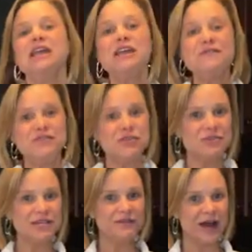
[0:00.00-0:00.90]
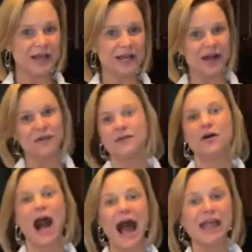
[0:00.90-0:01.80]
If you did find it
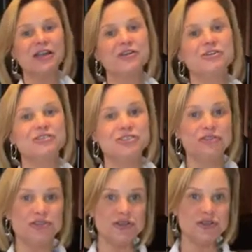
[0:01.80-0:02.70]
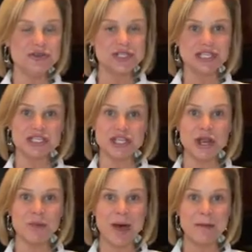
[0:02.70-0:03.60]
helpful, I encourage you to use the
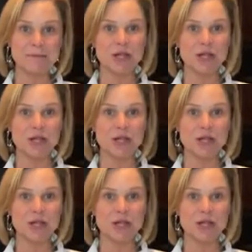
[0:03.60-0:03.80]
share button